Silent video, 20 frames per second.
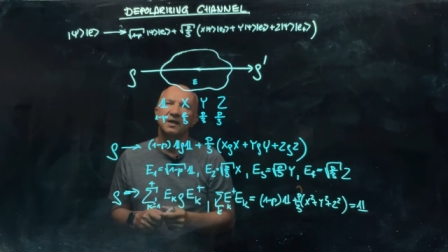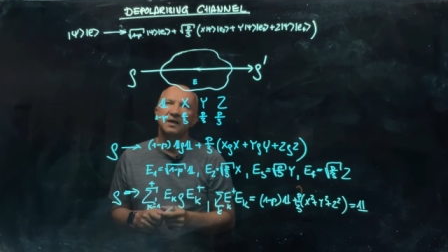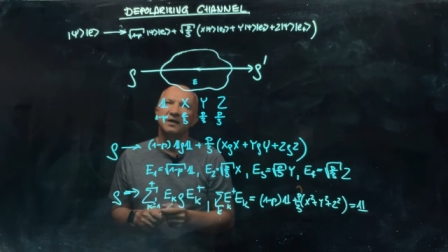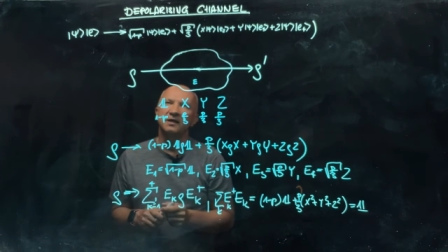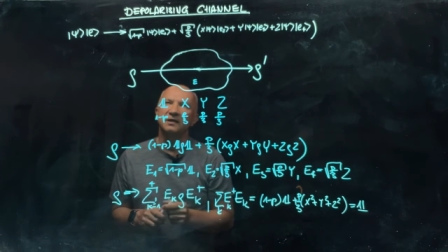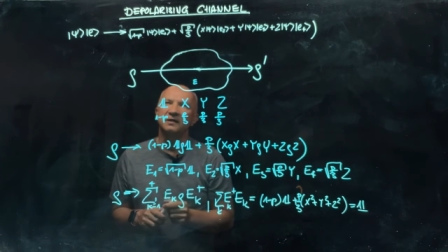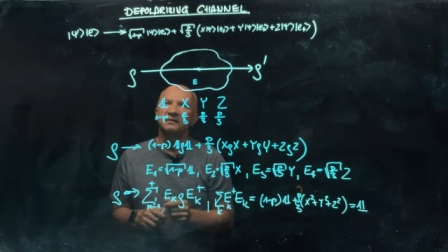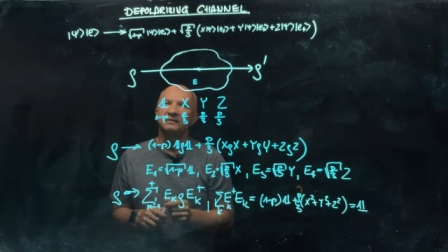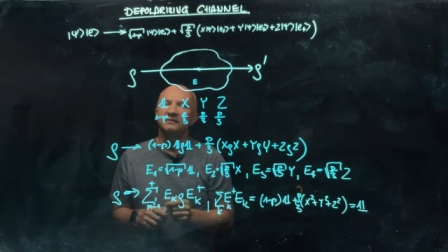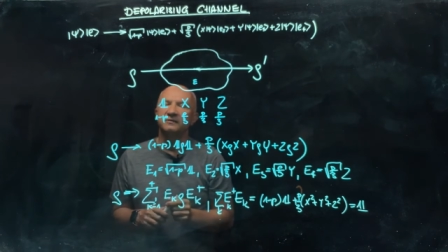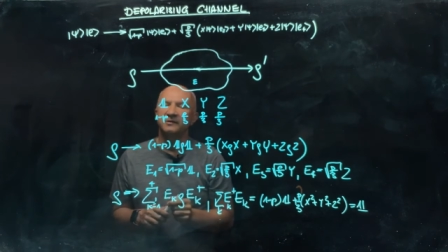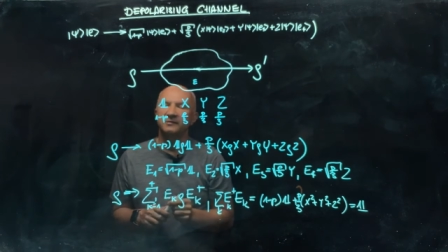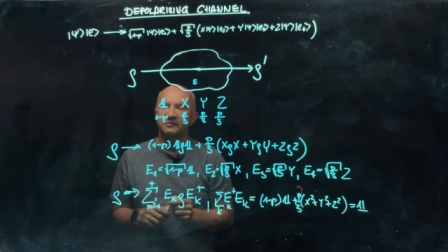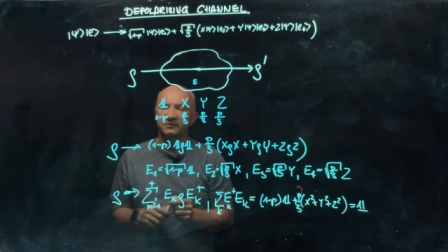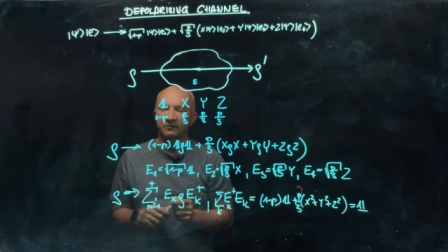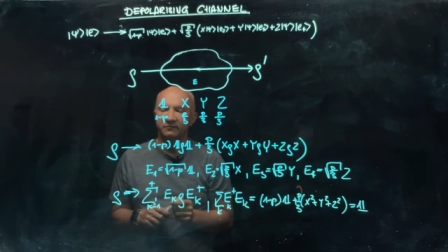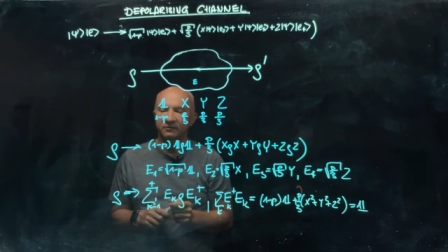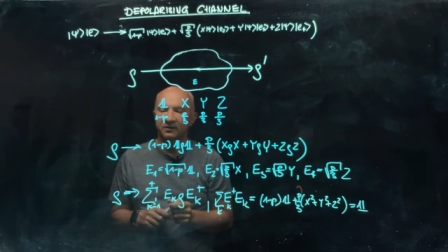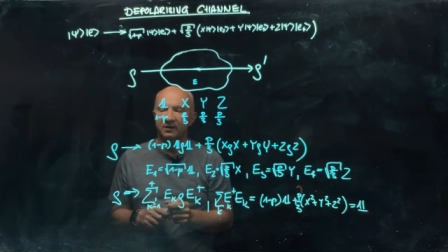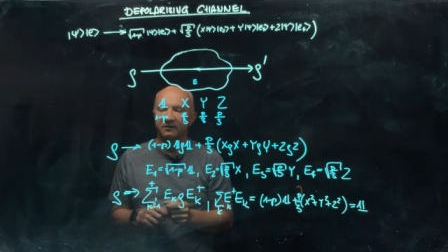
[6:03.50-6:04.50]
in terms
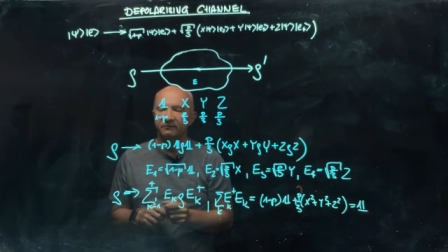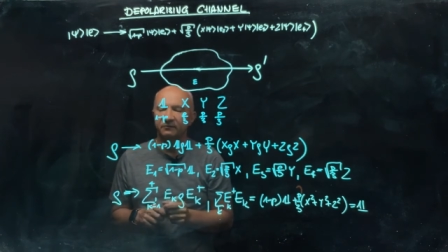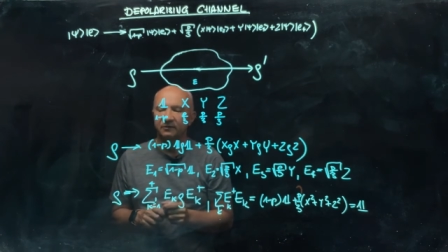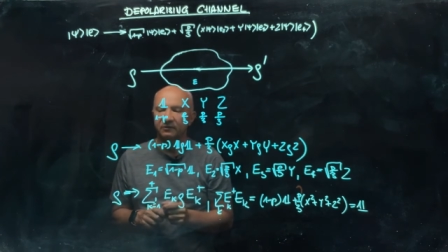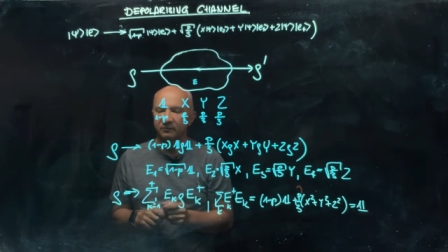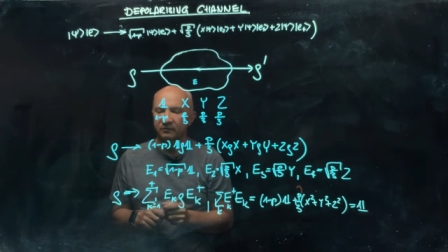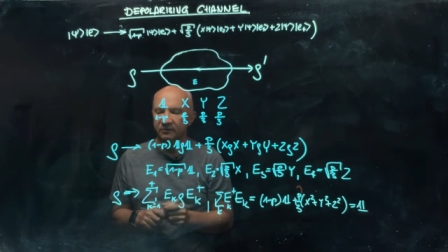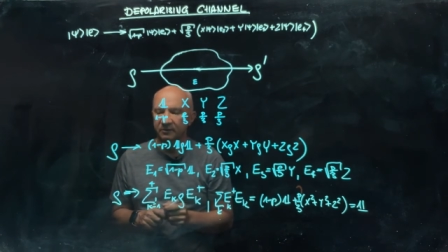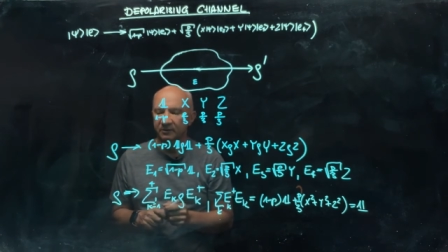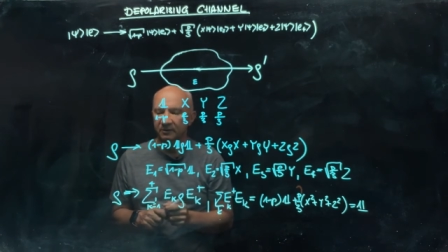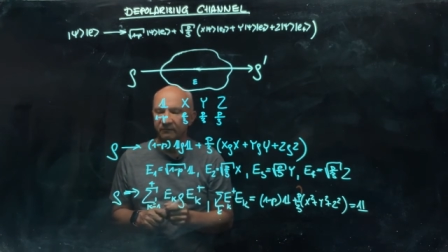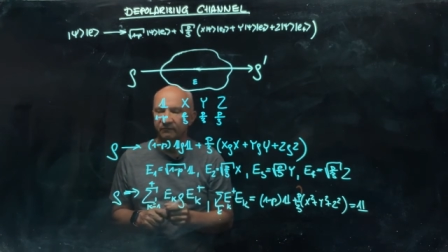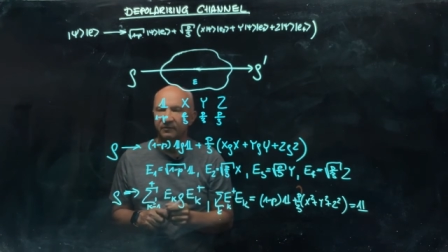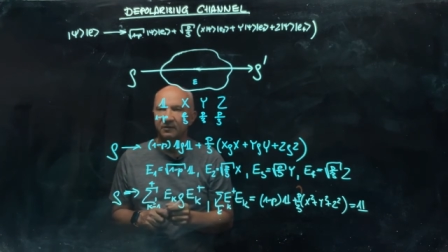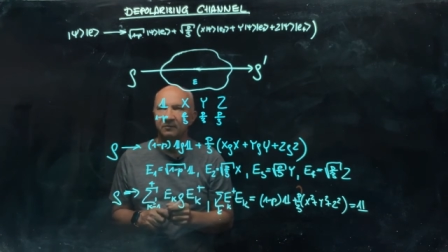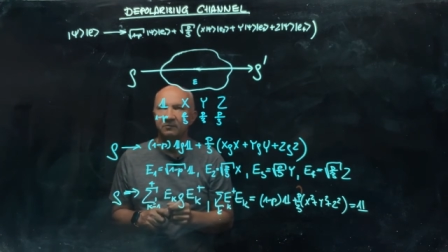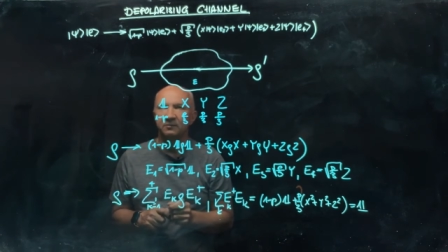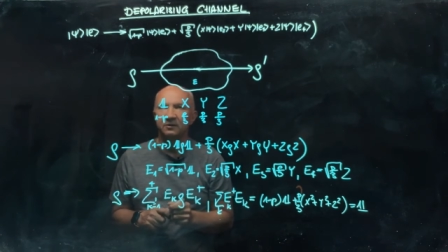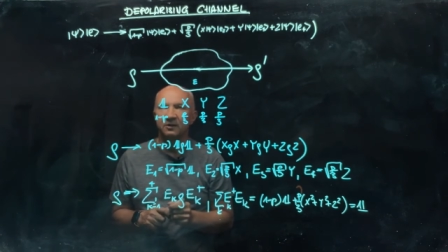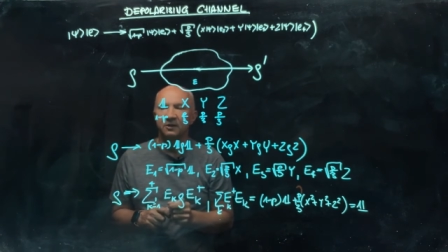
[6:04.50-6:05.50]
of the evolution of the
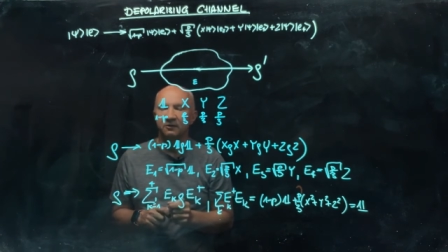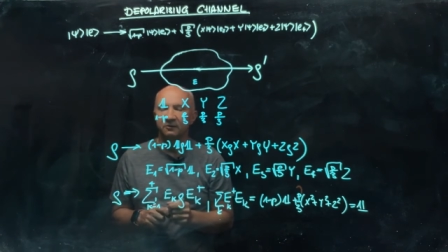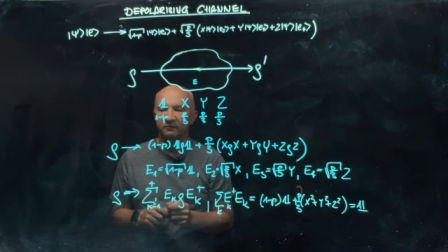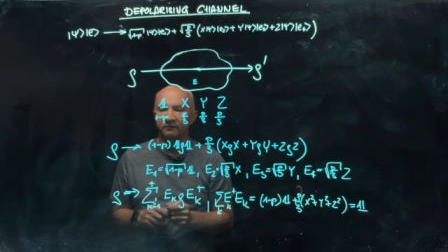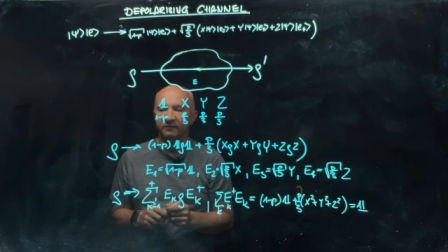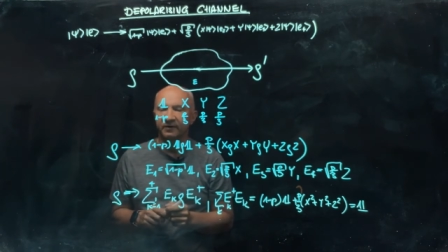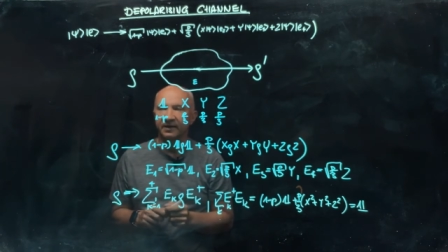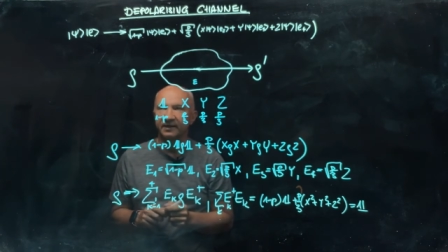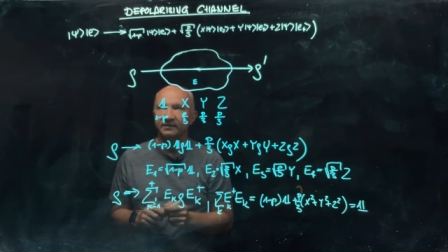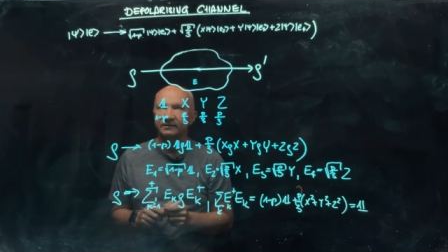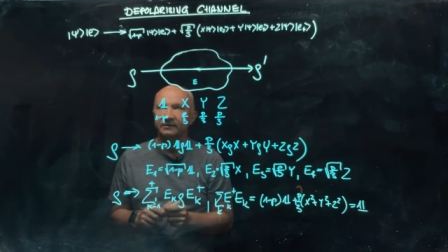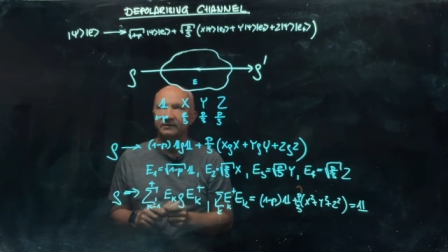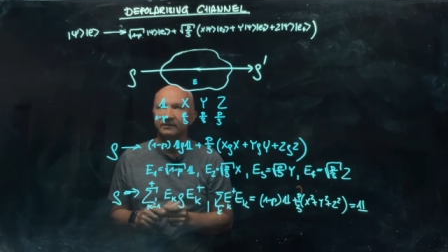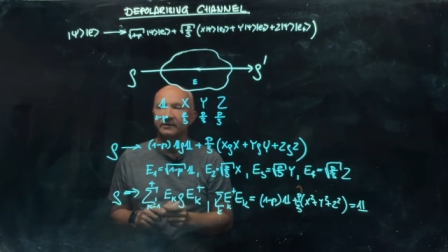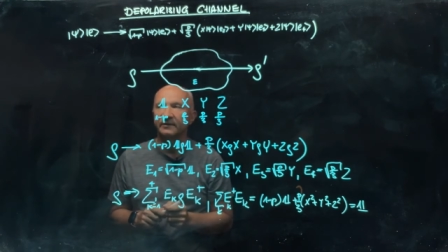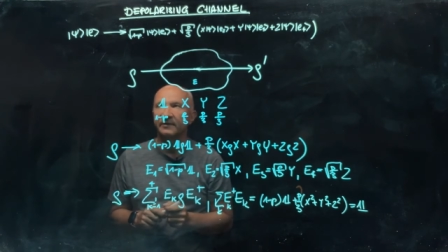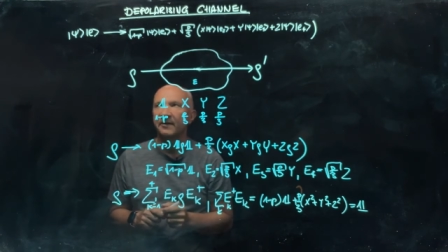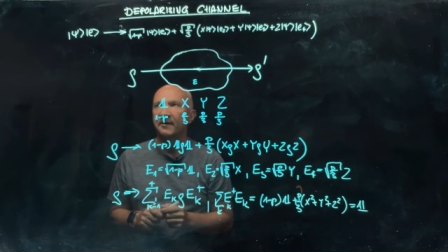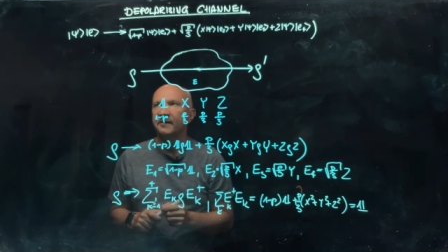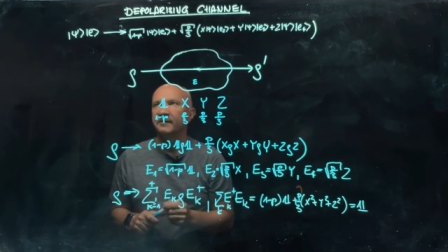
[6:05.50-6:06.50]
Bloch vector.
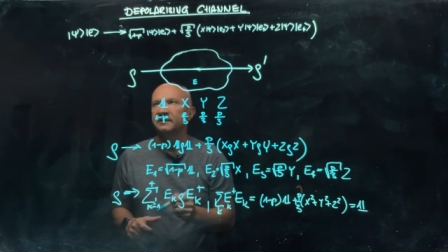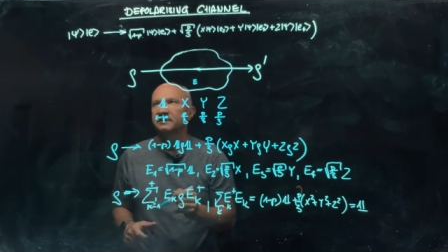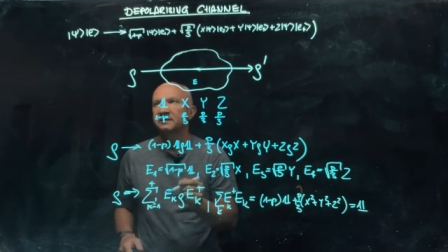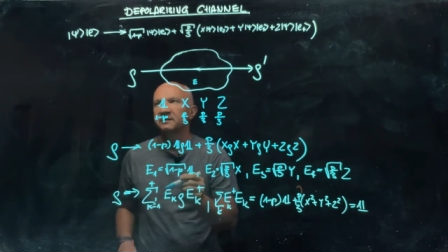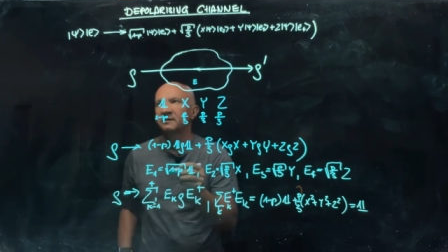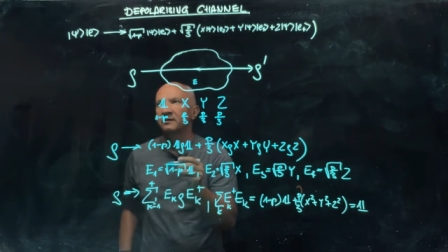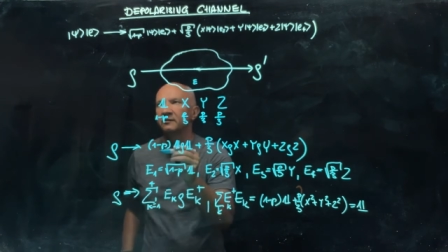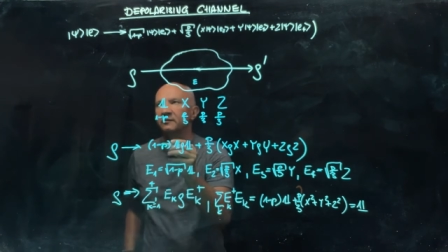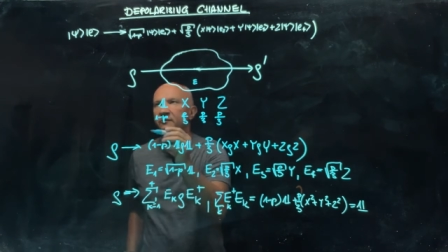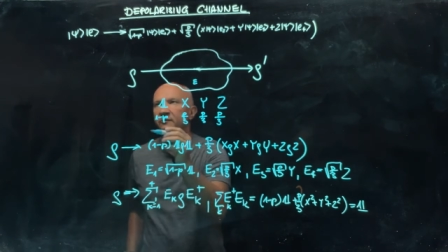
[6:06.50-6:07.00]
So